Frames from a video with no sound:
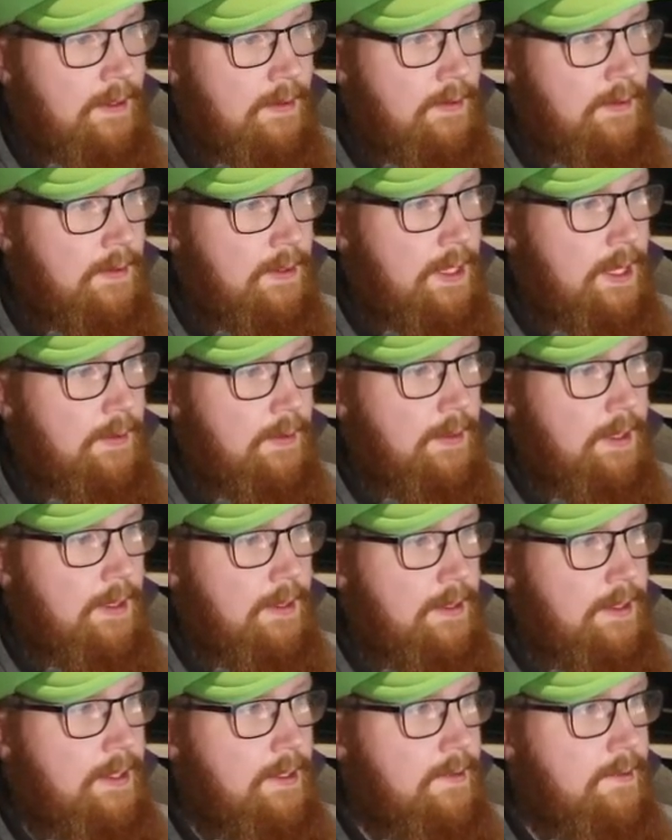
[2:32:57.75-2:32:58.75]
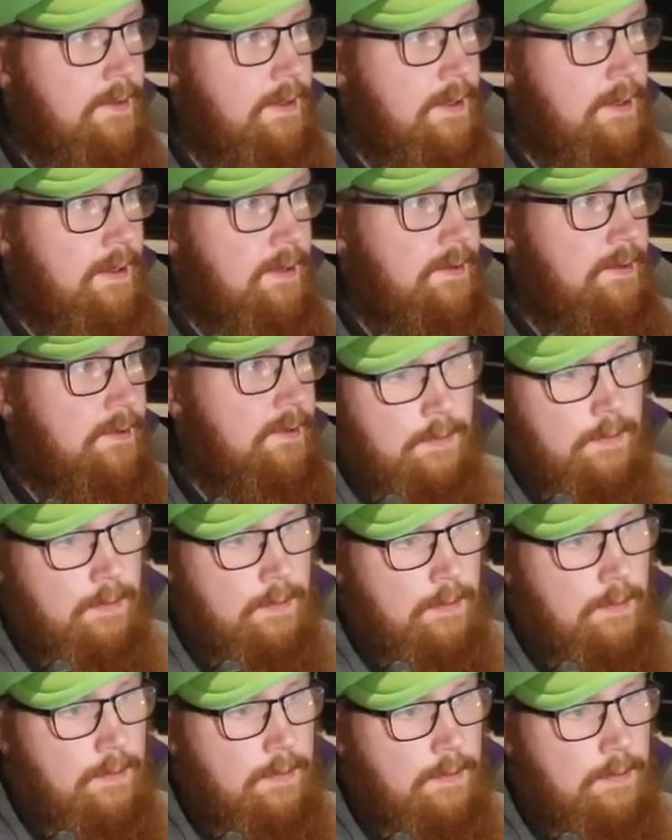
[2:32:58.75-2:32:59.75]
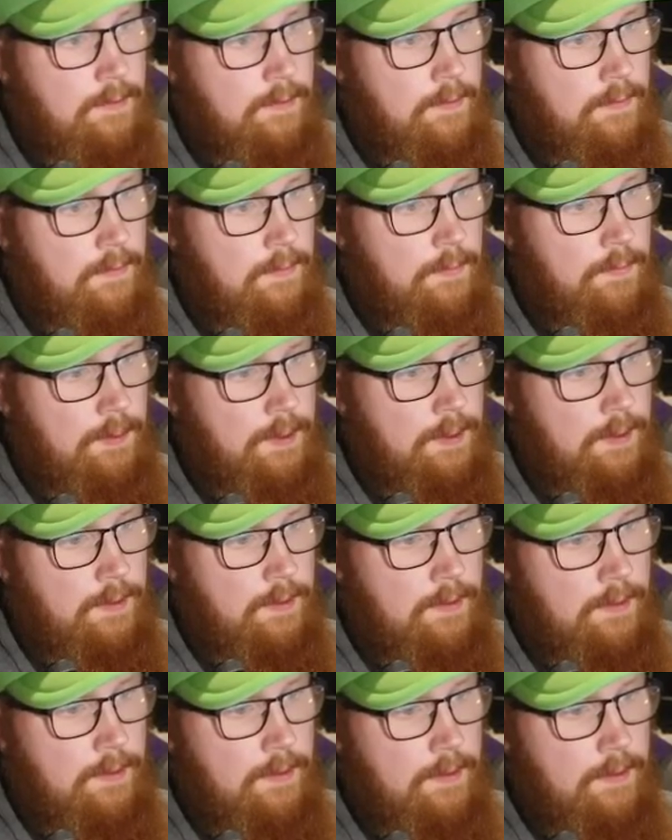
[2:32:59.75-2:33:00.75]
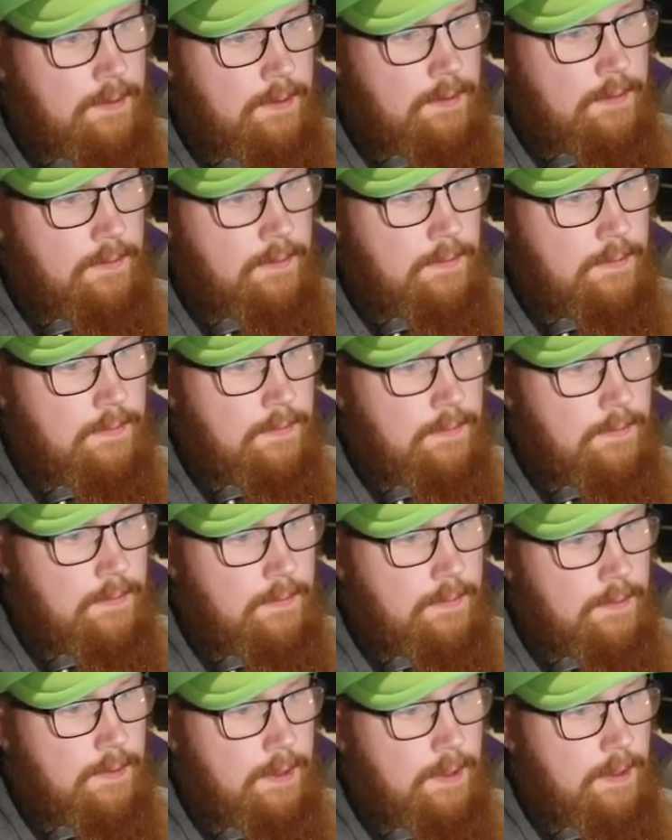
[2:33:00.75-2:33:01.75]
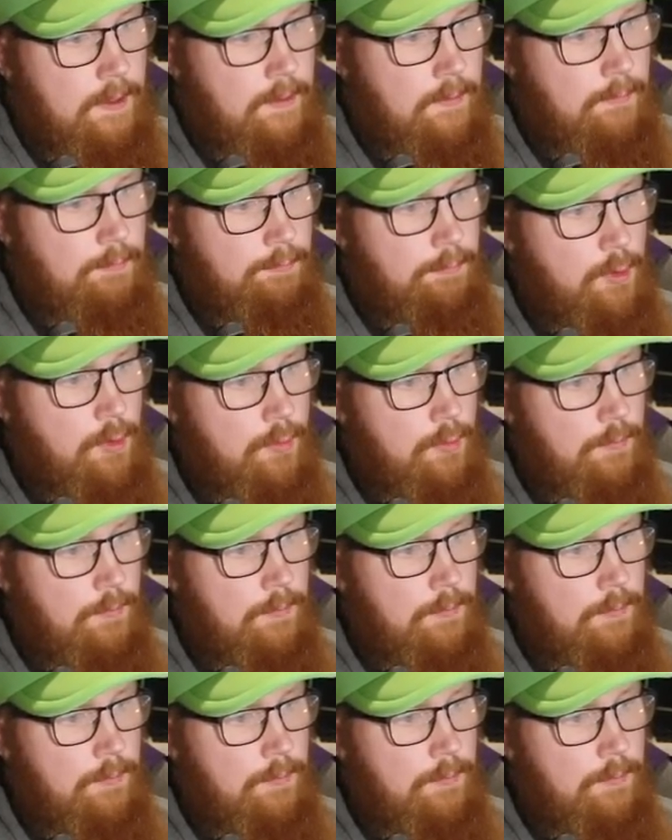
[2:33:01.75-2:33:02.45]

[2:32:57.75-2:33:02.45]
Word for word: Oh yeah, we got these guys. Guess you have to break it like that. And ooh.